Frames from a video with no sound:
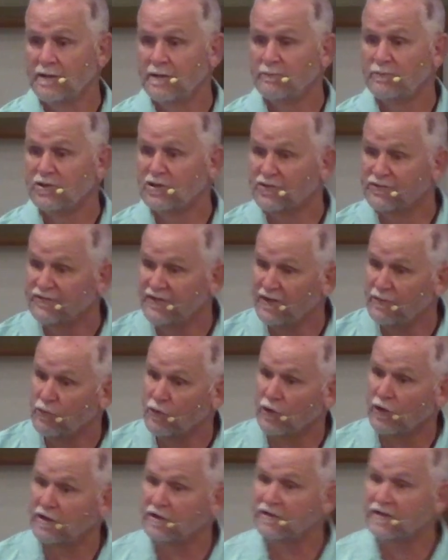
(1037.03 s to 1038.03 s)
because they
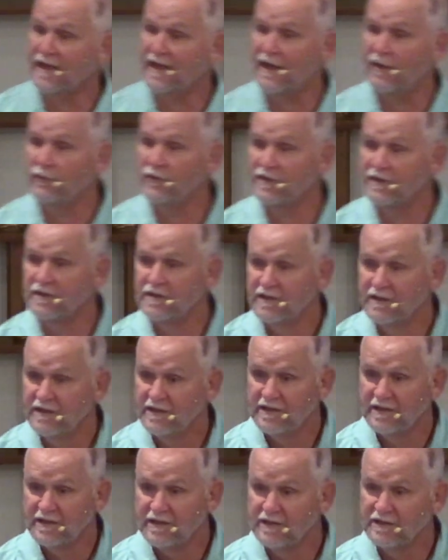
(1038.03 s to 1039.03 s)
were allowing
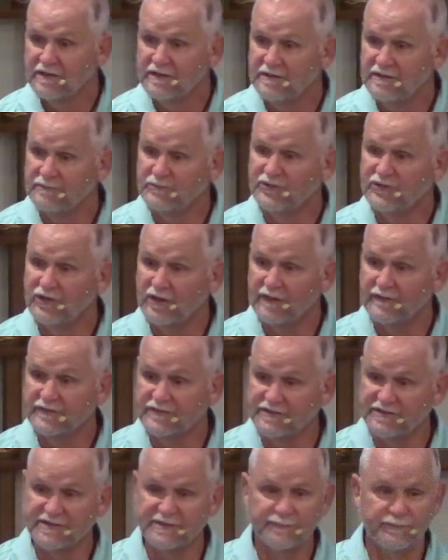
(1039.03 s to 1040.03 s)
themselves
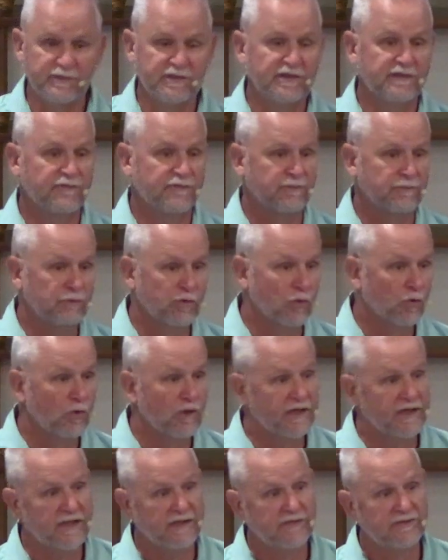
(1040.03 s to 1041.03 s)
to speak from the
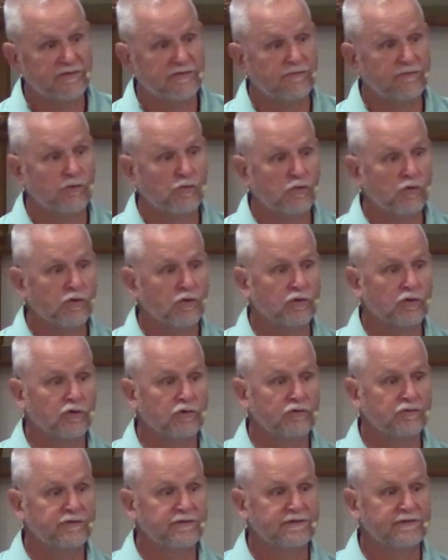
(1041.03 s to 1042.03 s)
ways of the
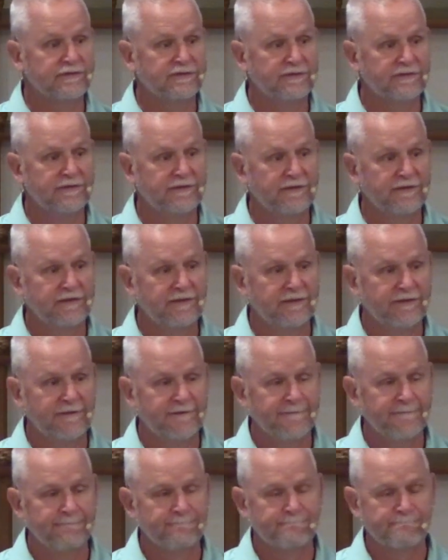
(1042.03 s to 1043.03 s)
world
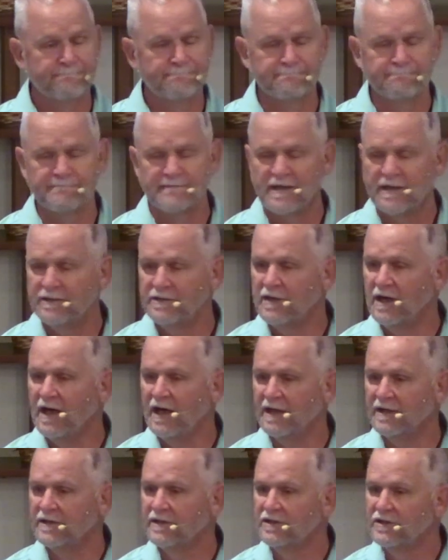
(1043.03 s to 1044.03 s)
and
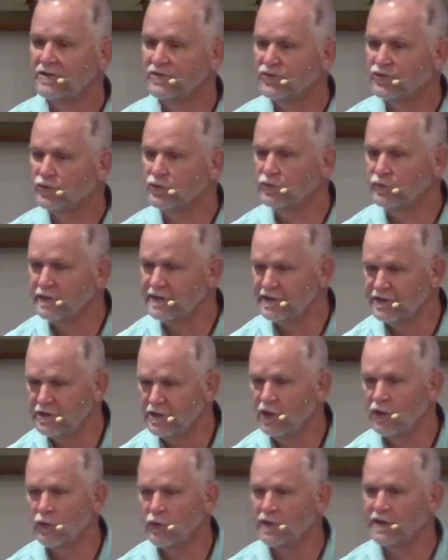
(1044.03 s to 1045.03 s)
not truly
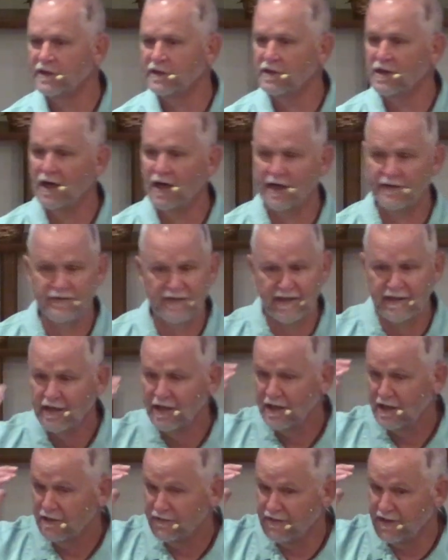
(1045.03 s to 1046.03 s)
knowing God. They,
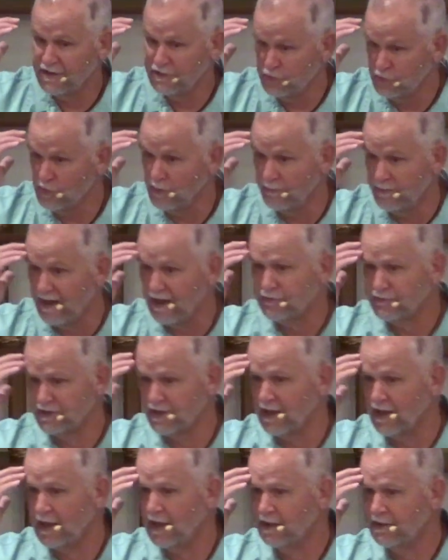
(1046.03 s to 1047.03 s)
they knew about
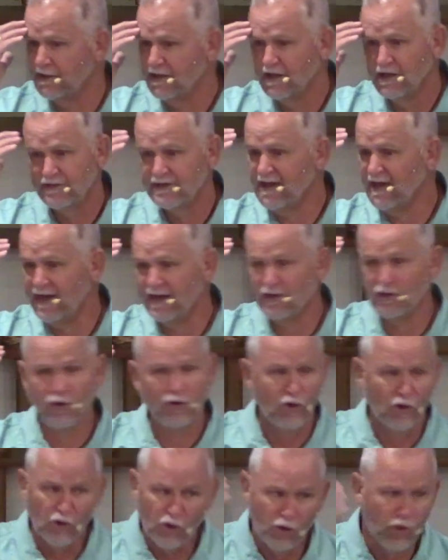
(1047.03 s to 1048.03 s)
God, they had a
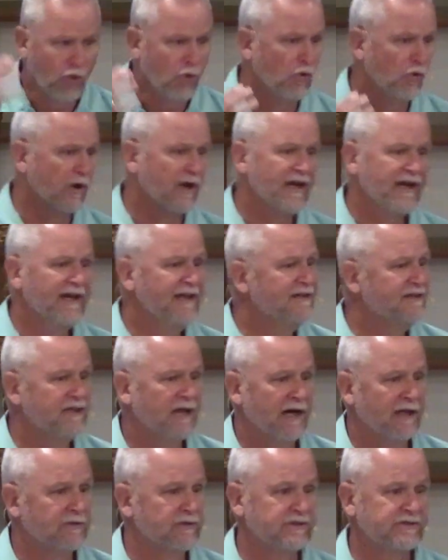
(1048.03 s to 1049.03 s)
whole head
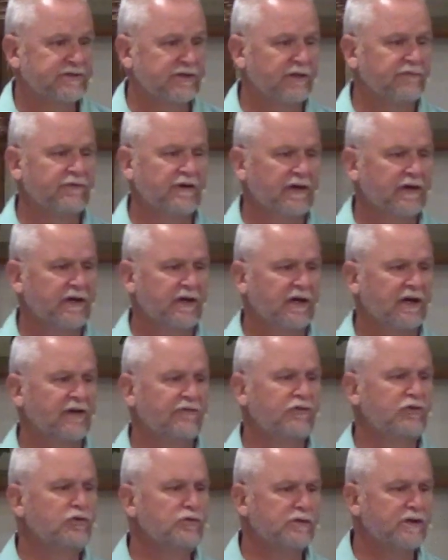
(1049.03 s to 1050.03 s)
knowledge of,
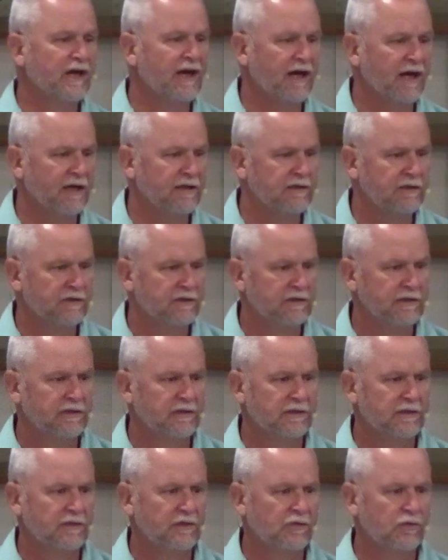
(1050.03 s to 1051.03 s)
of who God
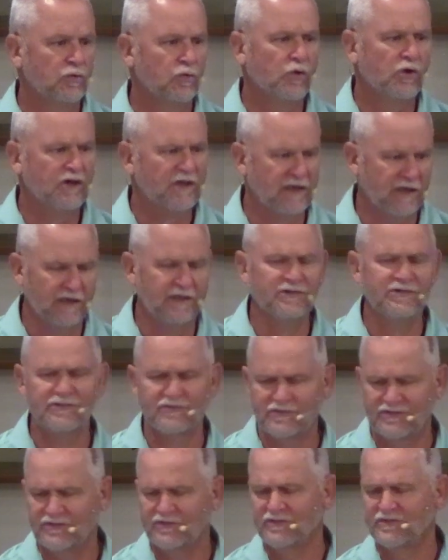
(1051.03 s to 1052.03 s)

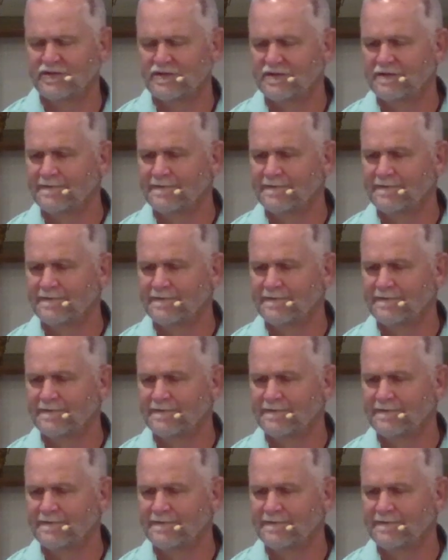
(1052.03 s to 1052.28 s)
was,